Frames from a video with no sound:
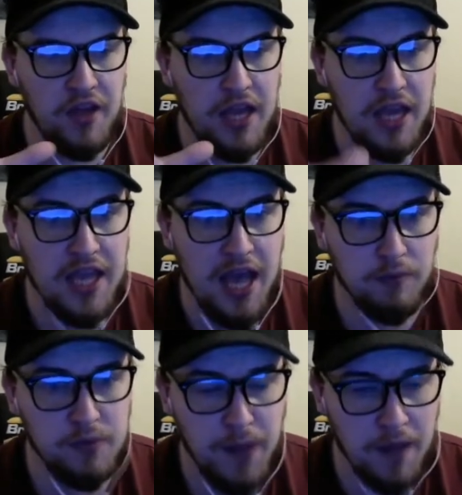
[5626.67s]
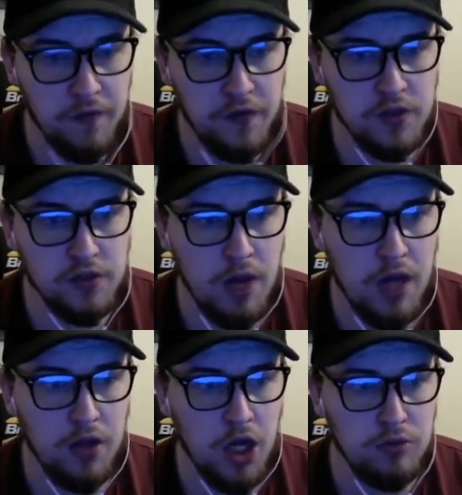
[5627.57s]
he helps Bamford as well,
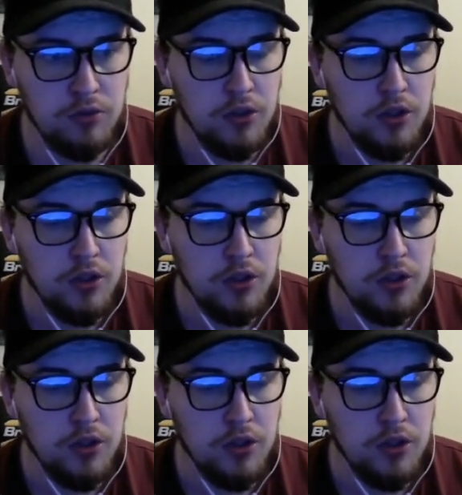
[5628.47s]
though,